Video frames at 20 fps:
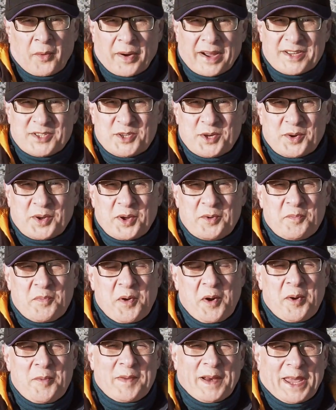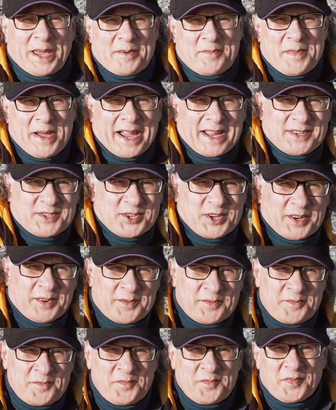Well, as you can probably imagine,